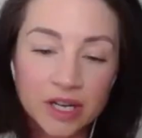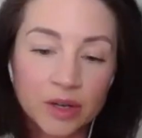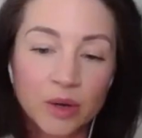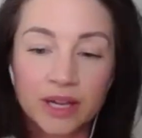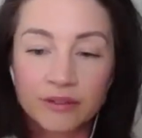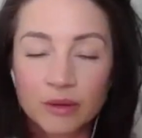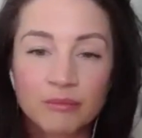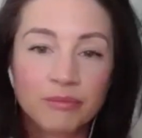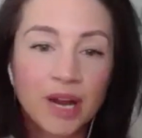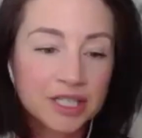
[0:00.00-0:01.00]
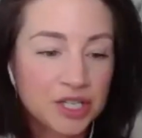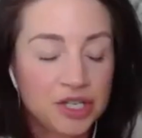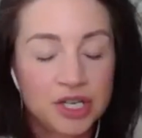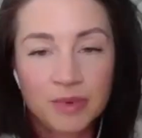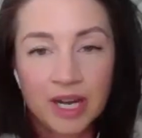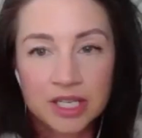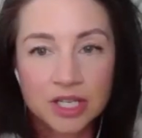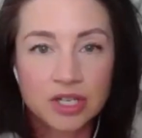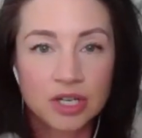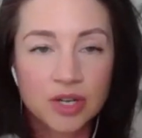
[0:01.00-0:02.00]
you know, going from practitioner to
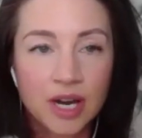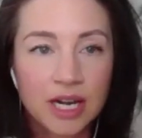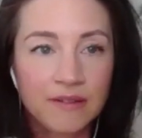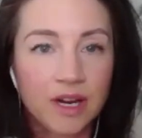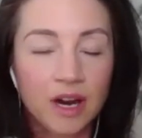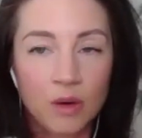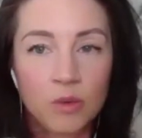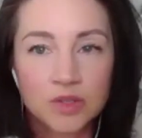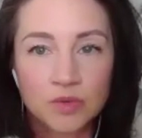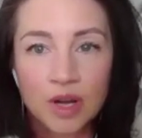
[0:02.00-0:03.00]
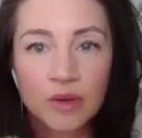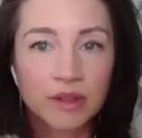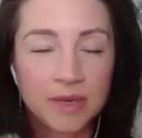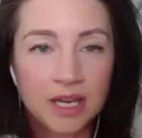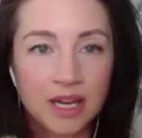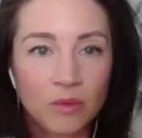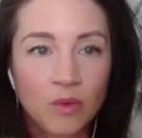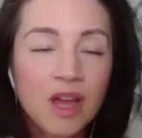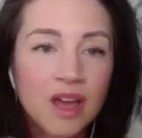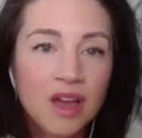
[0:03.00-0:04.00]
practitioner, trying to figure out what's wrong with me
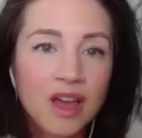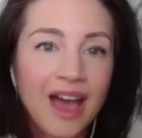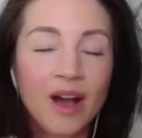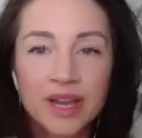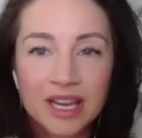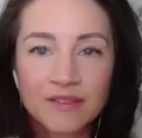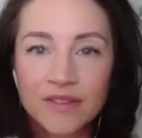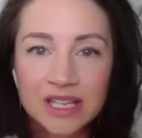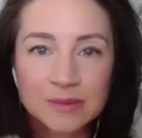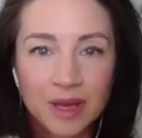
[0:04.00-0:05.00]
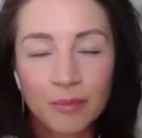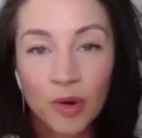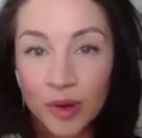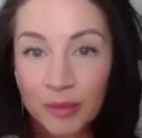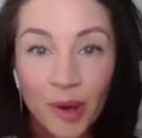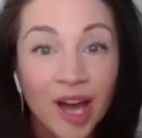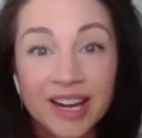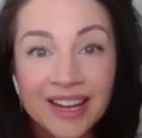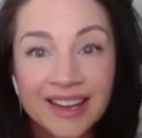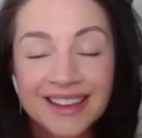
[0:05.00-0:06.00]
and how I can fix my broken
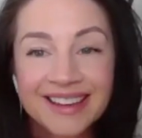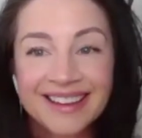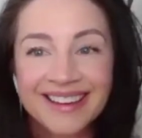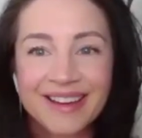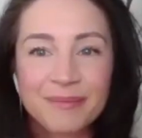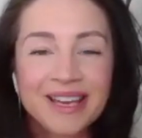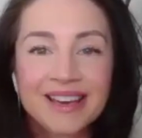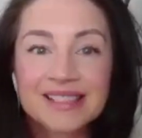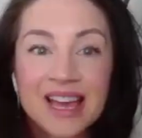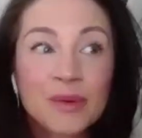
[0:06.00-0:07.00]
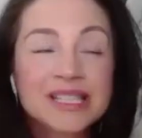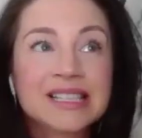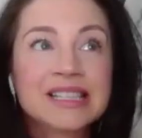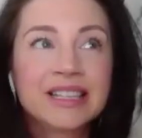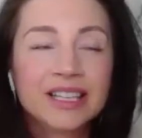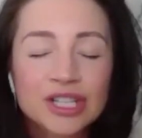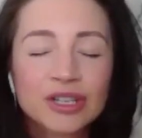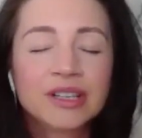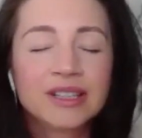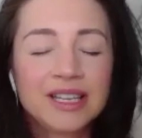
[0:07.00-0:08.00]
body. Because I was
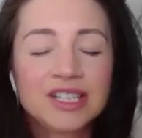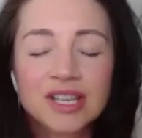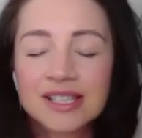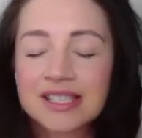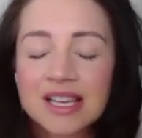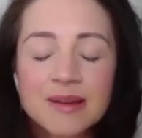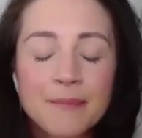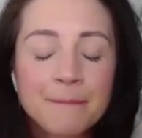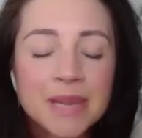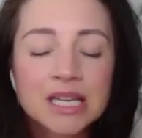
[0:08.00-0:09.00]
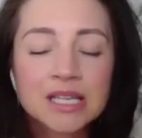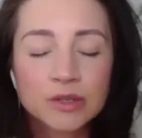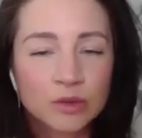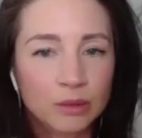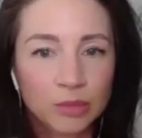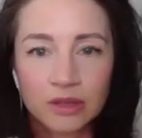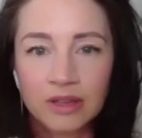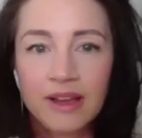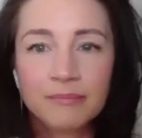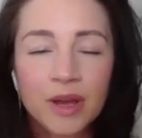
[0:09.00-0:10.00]
literally just
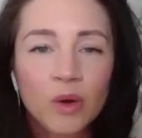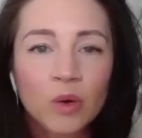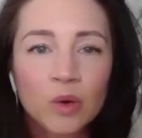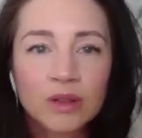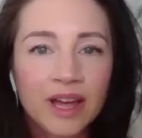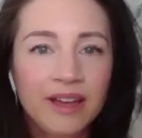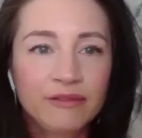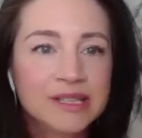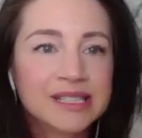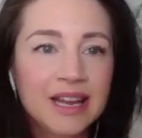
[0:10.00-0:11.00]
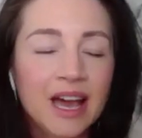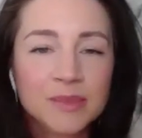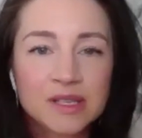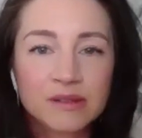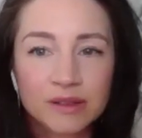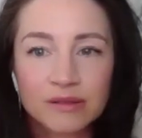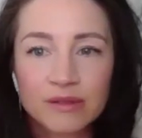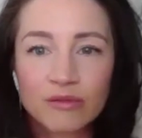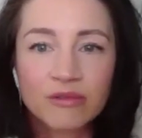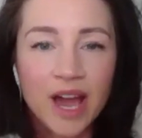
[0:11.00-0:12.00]
miserable. My whole life was an
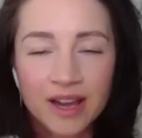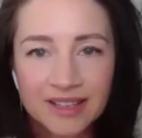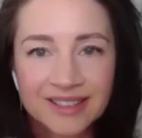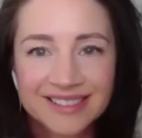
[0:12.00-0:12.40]
absolute wreck.